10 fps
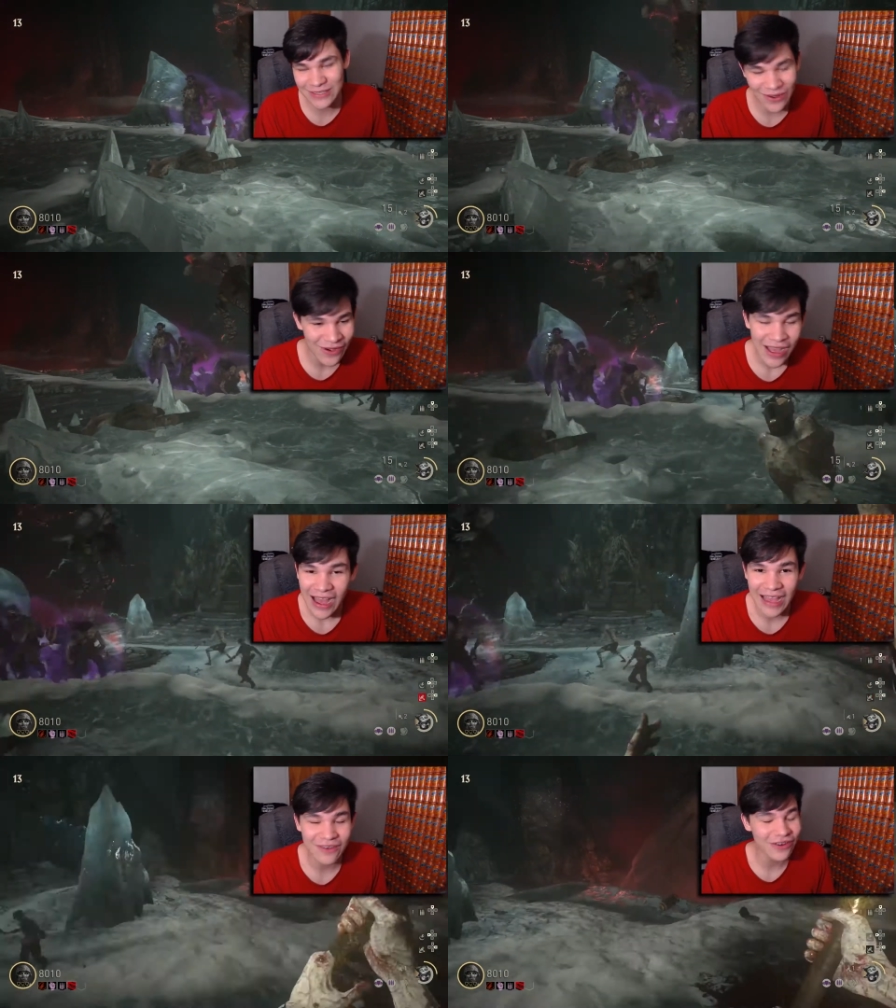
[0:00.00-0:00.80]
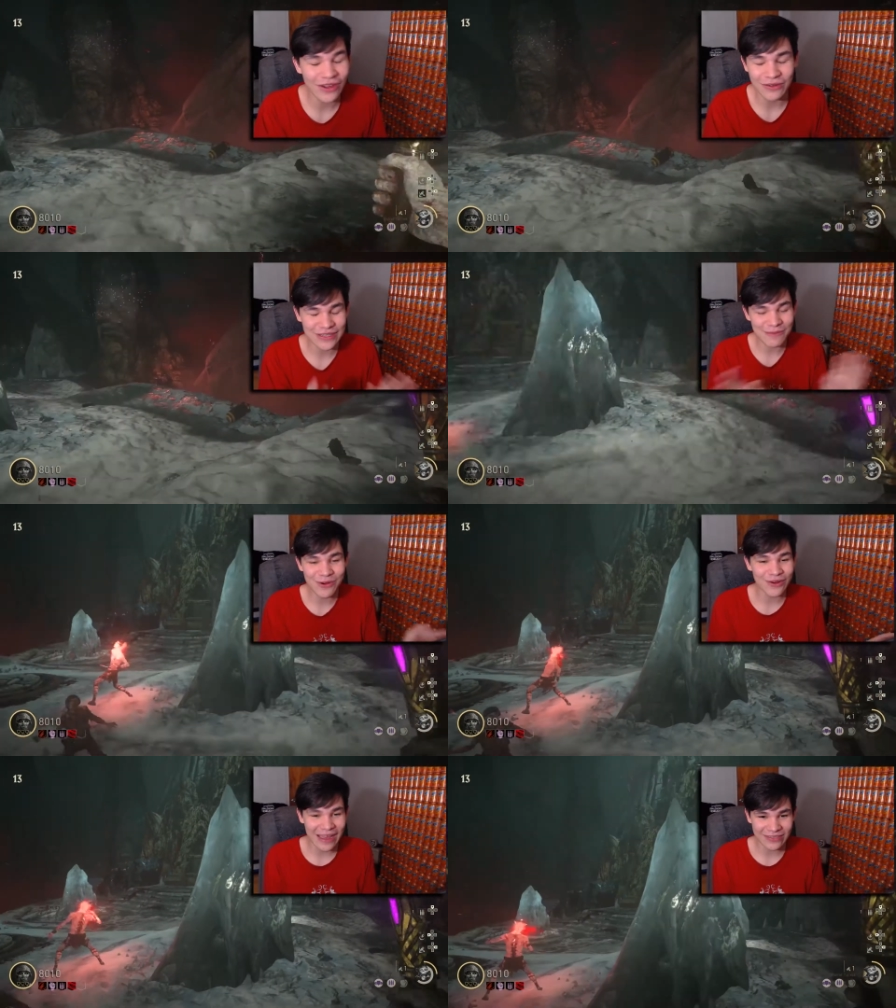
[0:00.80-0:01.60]
So I don't know,
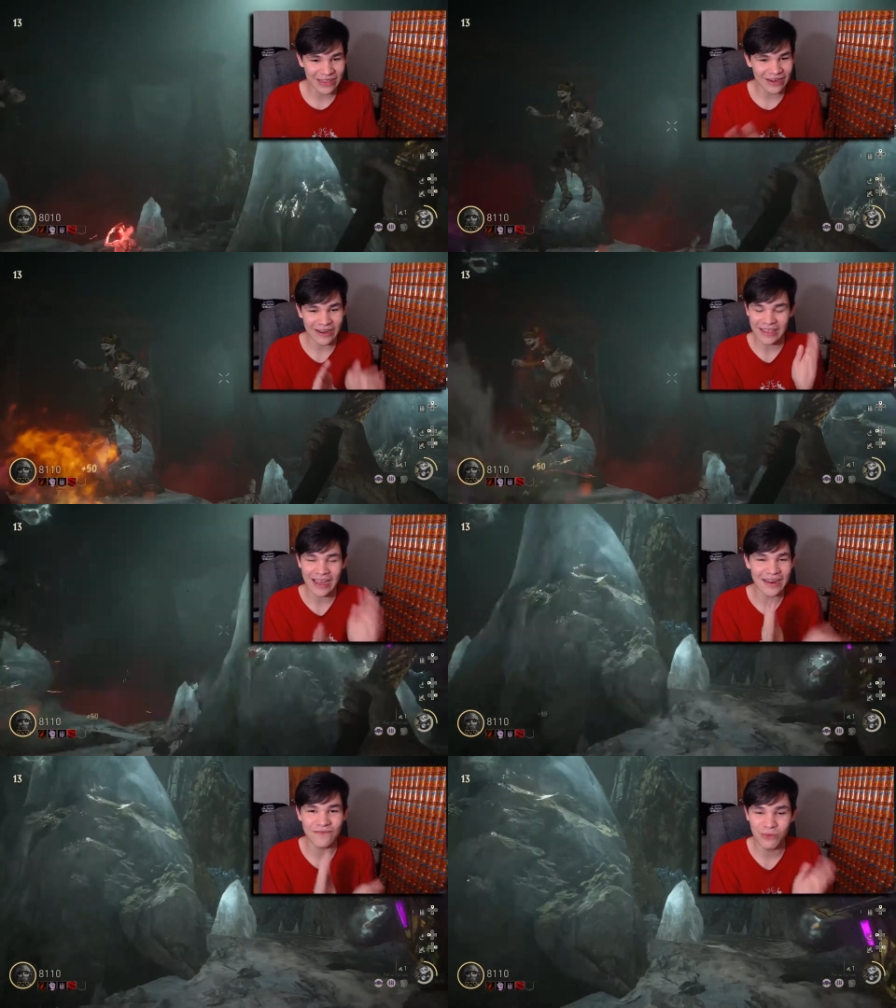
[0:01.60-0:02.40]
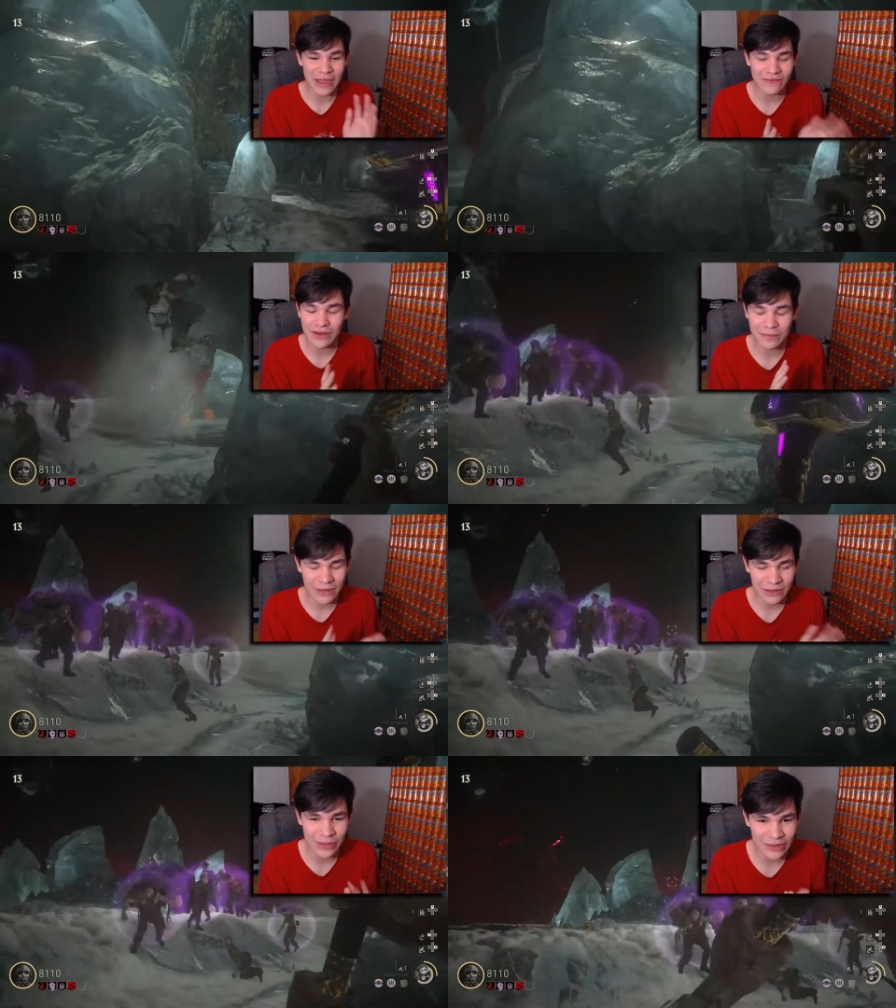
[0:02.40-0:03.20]
somewhere around there. It kind of wavers
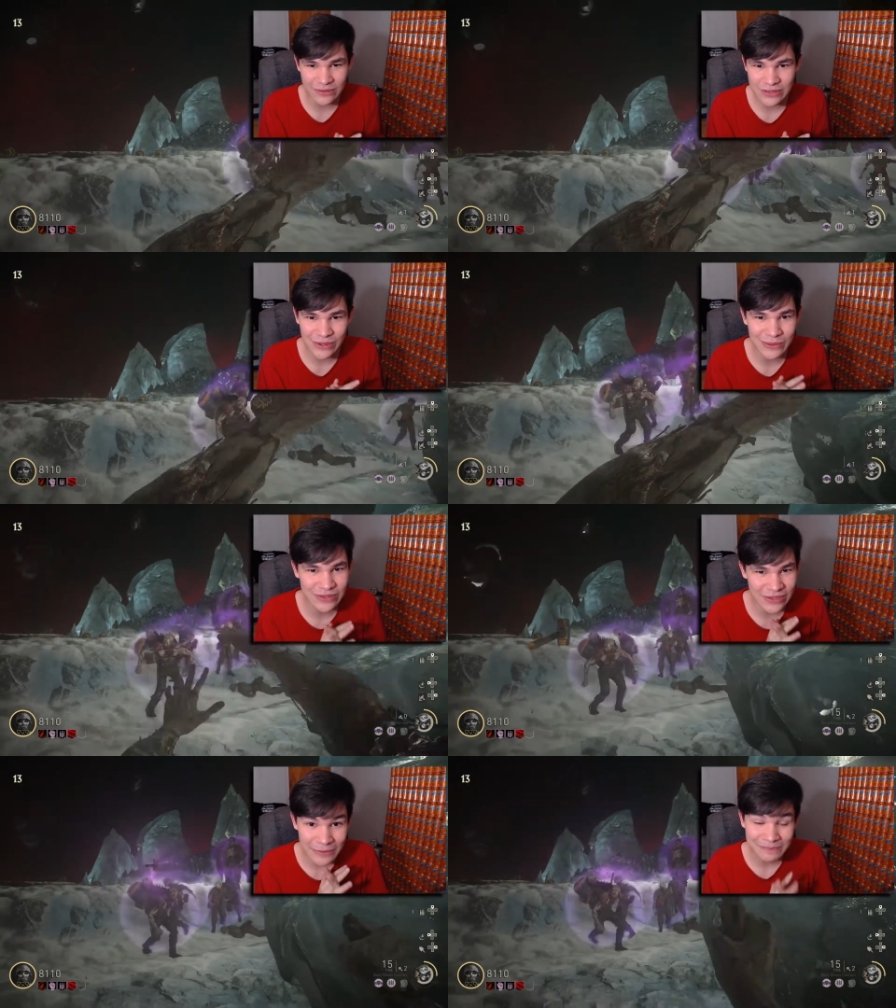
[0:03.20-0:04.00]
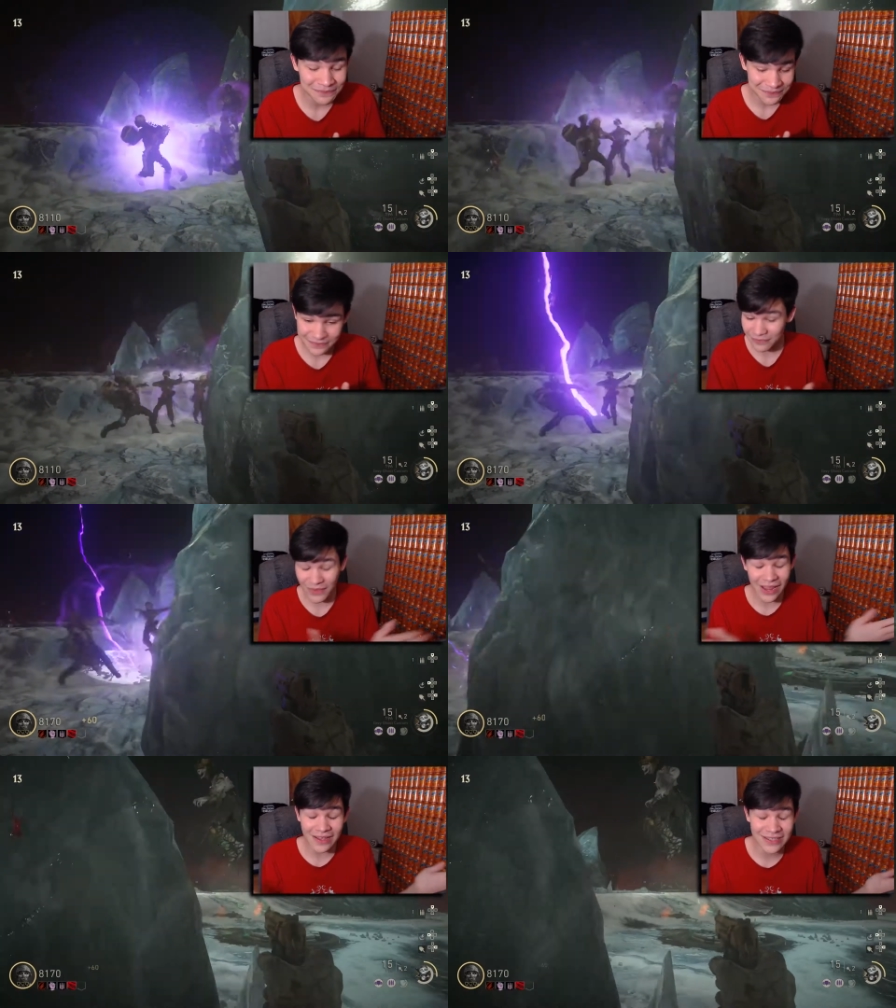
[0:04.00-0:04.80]
between those two. So
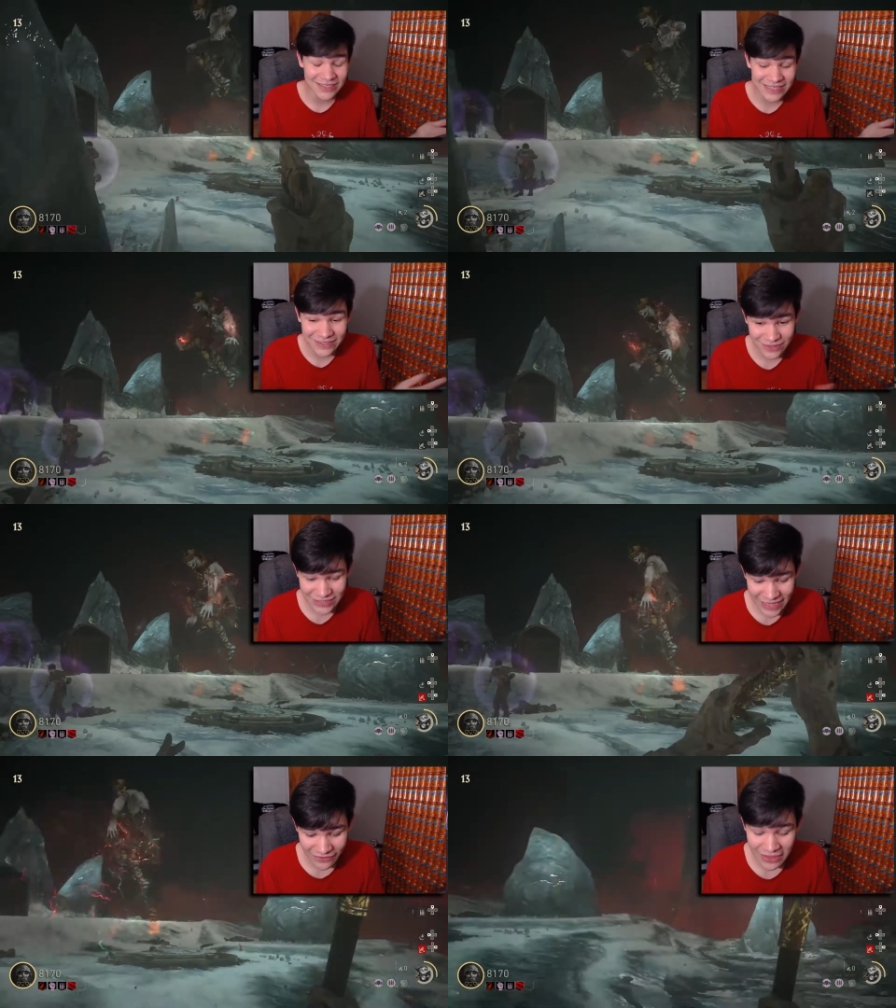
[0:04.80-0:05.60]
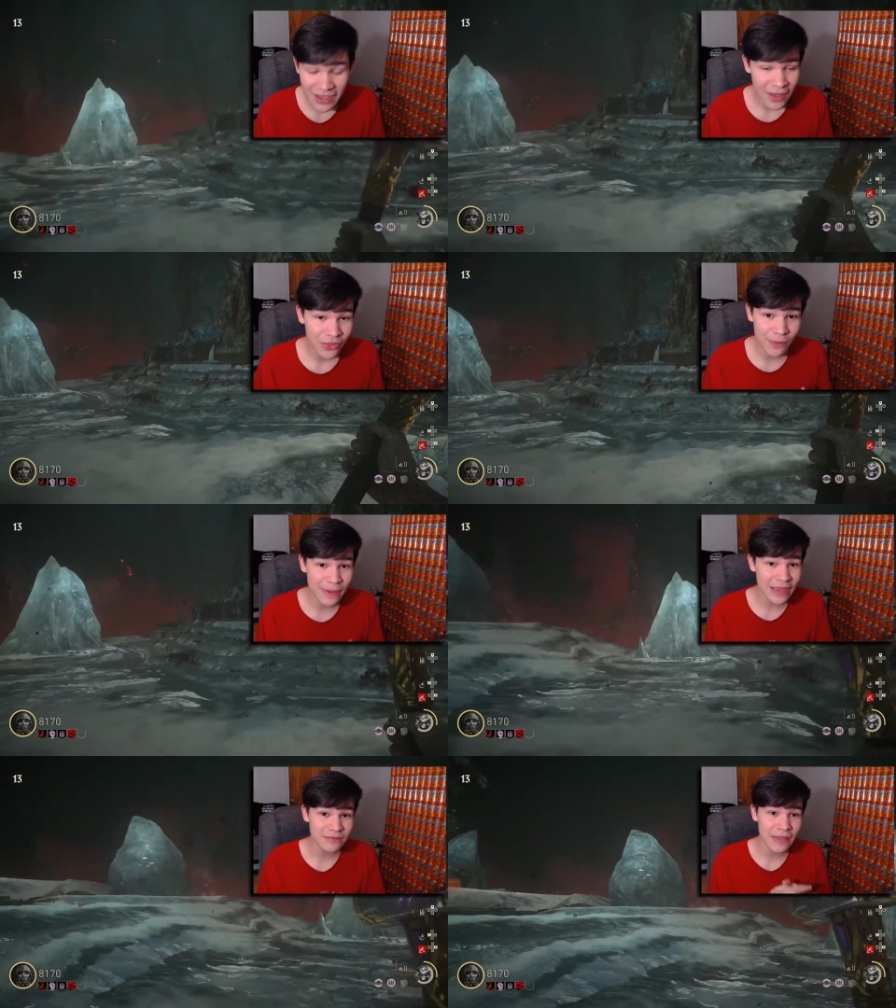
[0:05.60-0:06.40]
6 or 7. Their
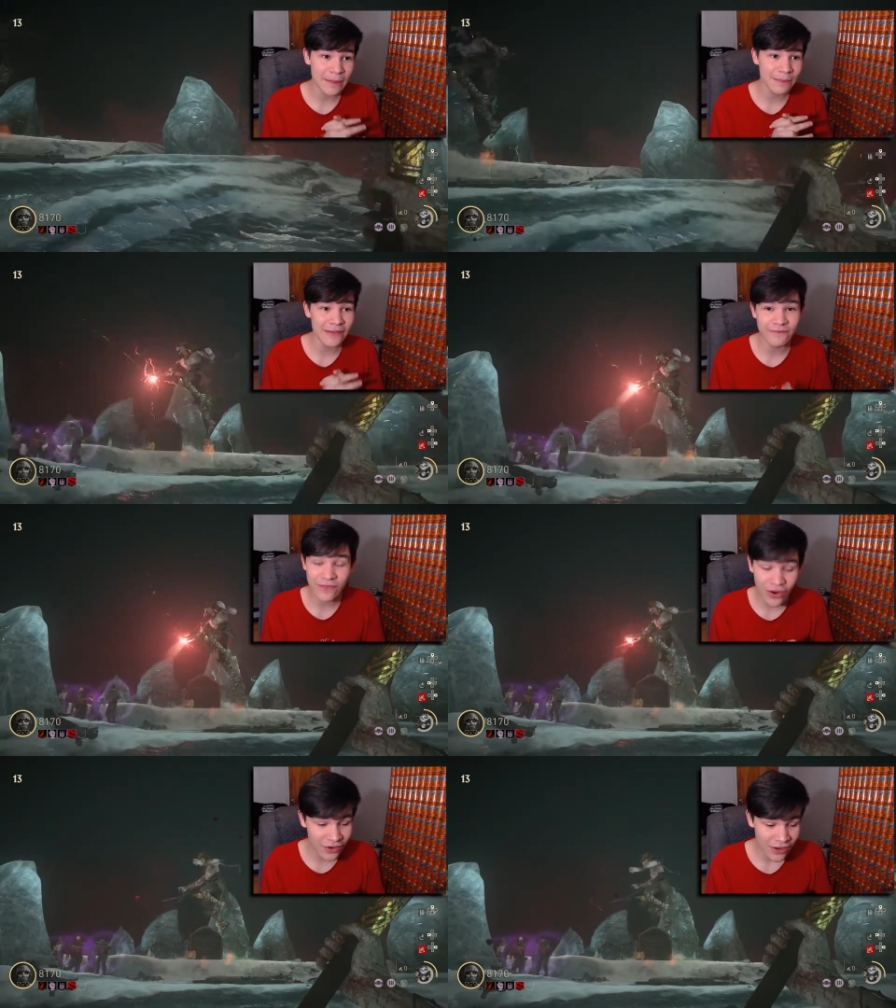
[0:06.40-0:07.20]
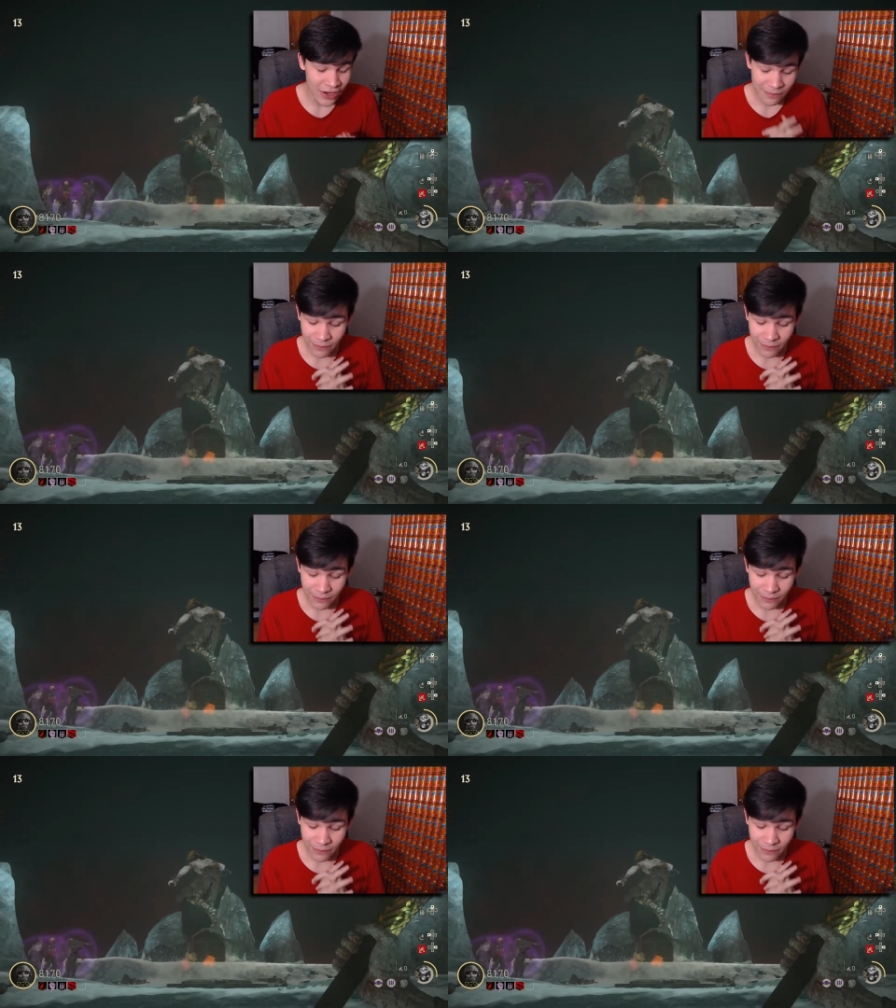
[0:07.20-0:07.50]
best map by far,